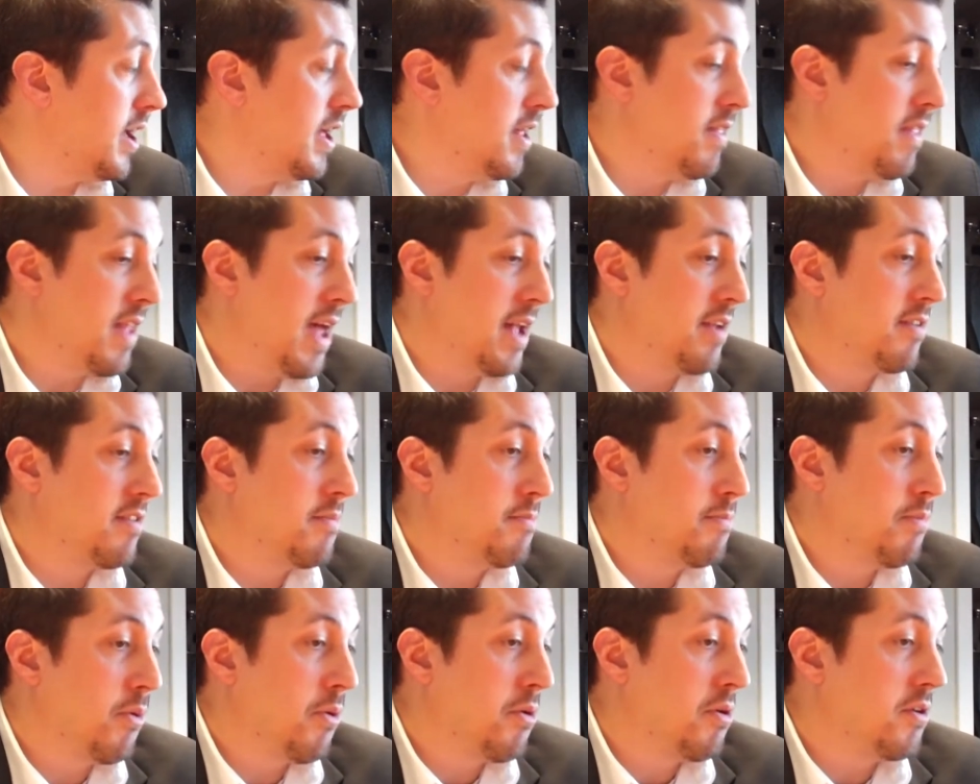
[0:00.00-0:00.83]
And that's
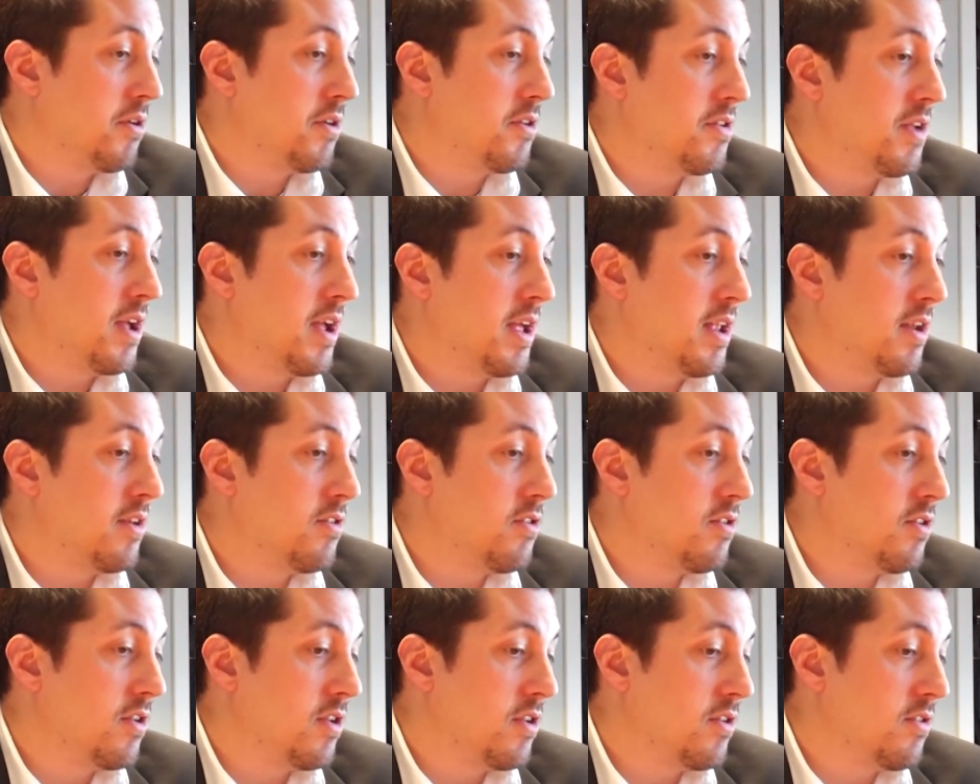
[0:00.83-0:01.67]
important,
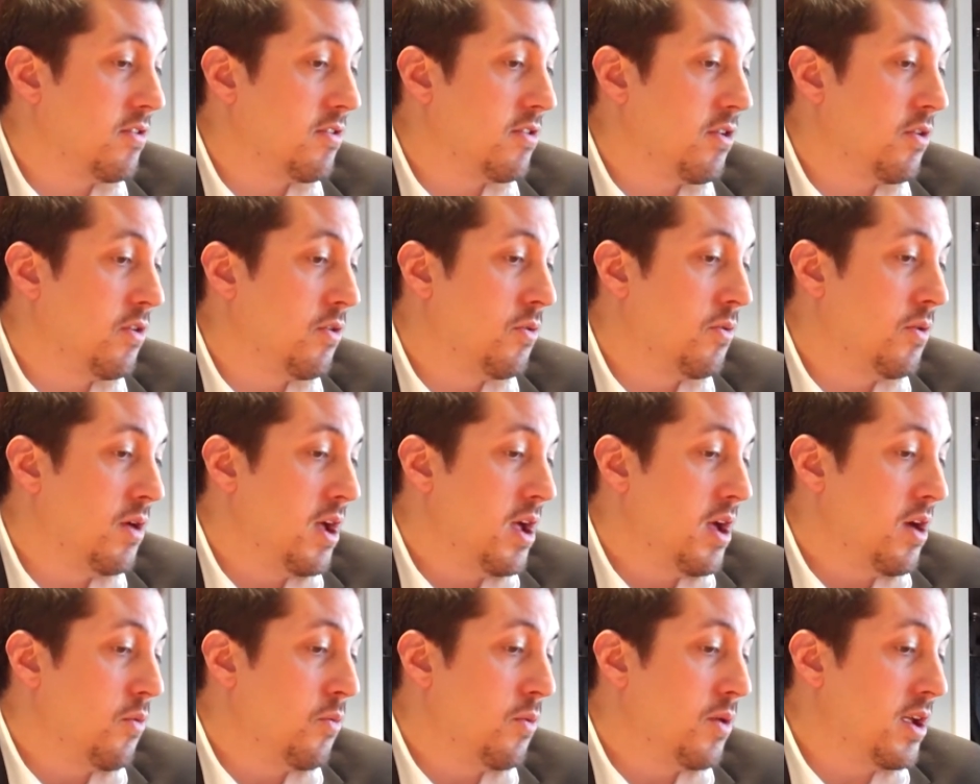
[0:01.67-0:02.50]
and so
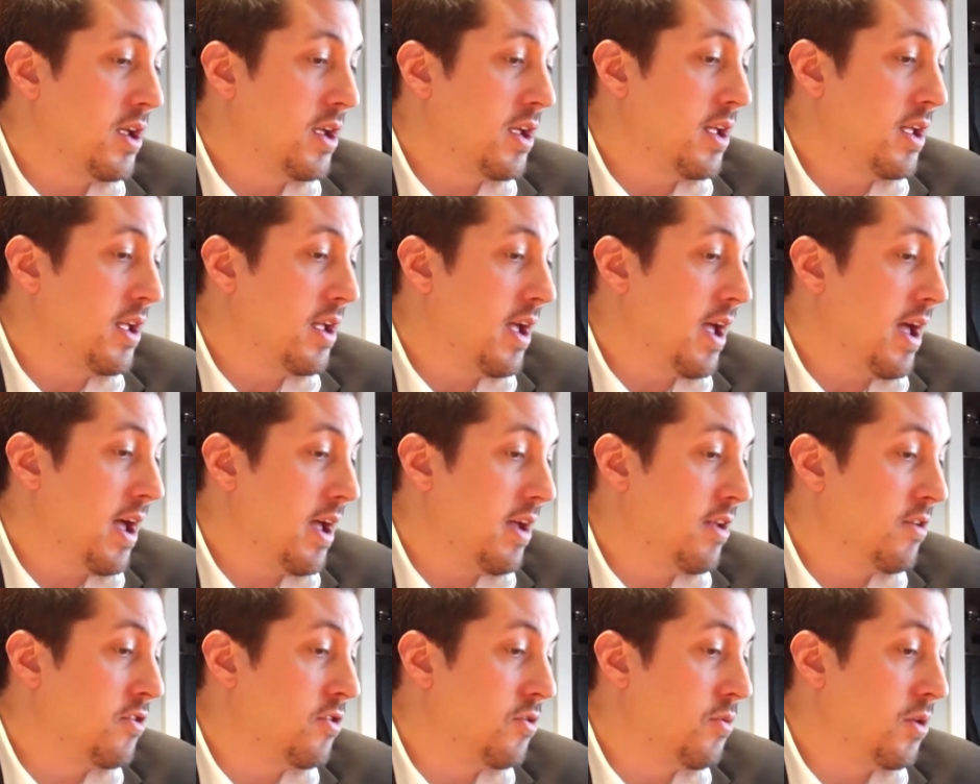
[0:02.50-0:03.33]
we
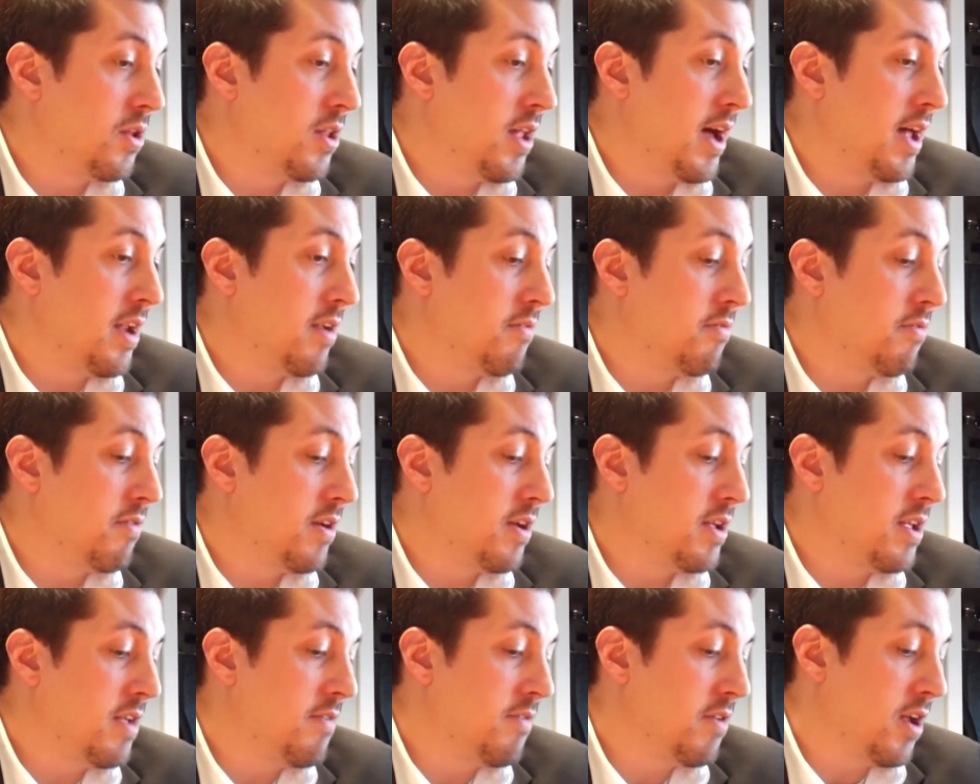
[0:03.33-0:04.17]
do a lot of
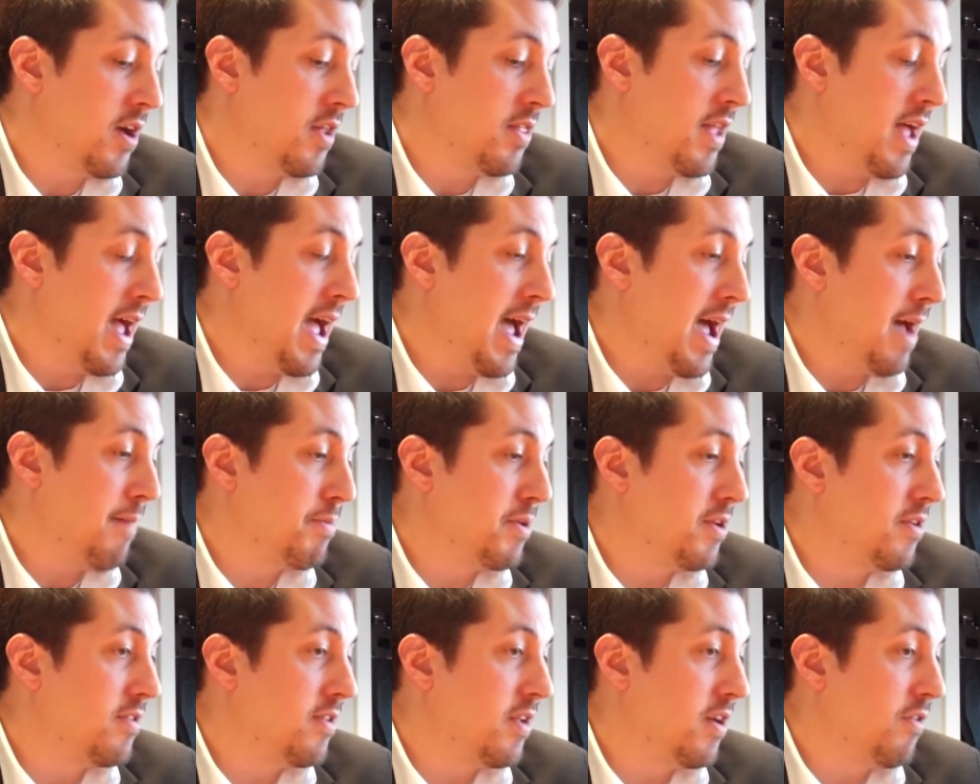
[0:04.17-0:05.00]
even on the
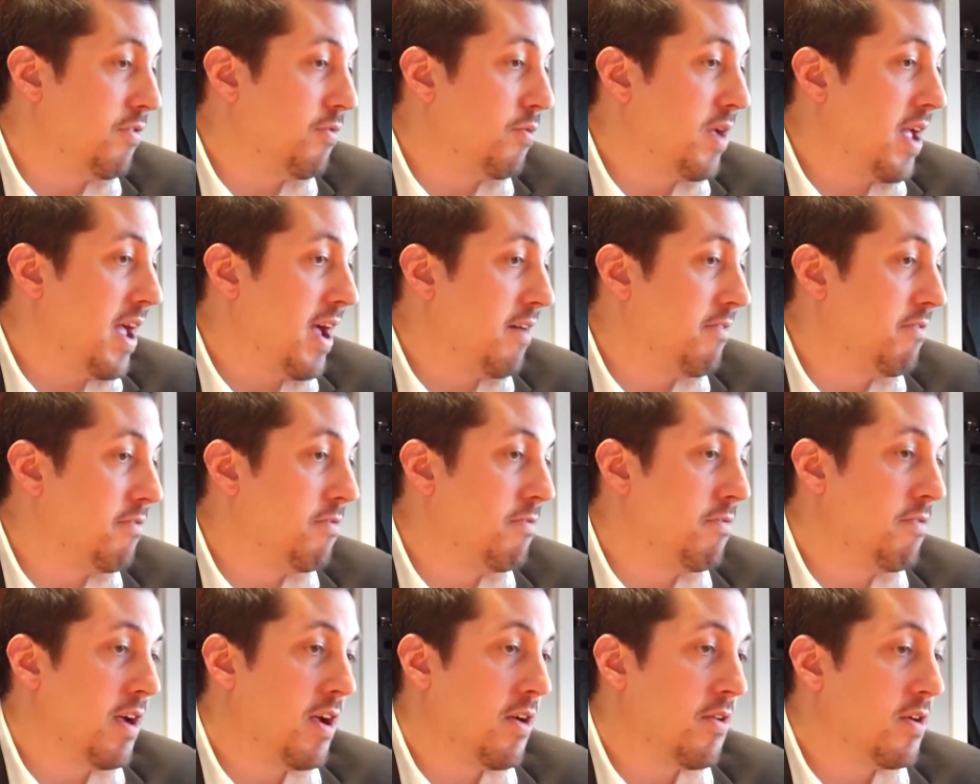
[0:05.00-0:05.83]
app itself. We have
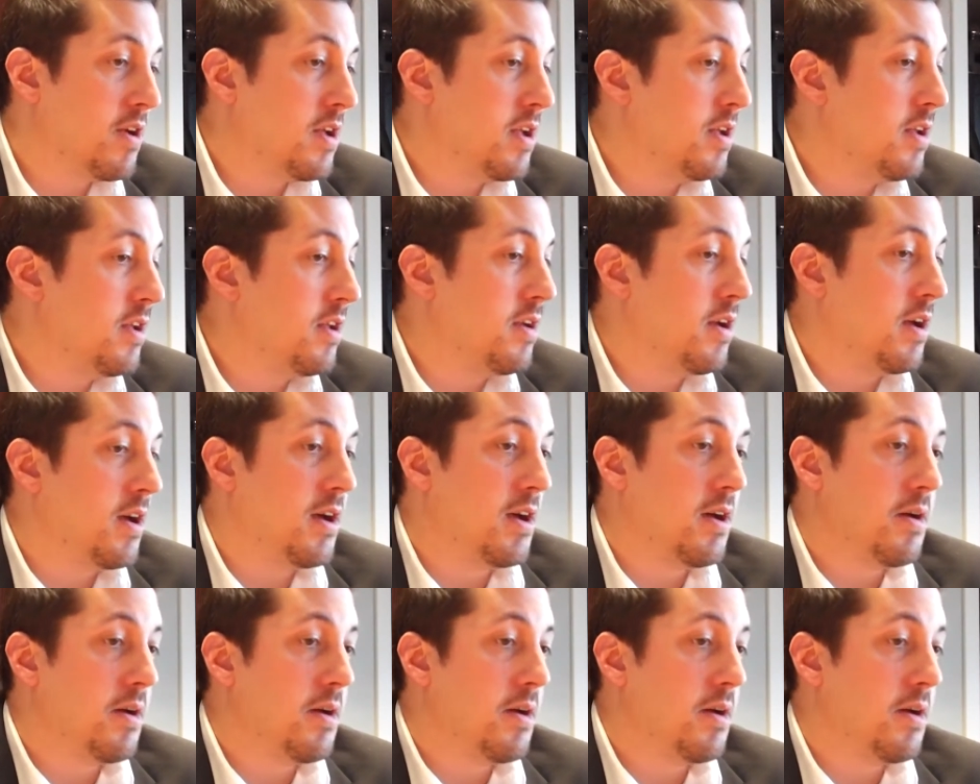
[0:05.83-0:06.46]
very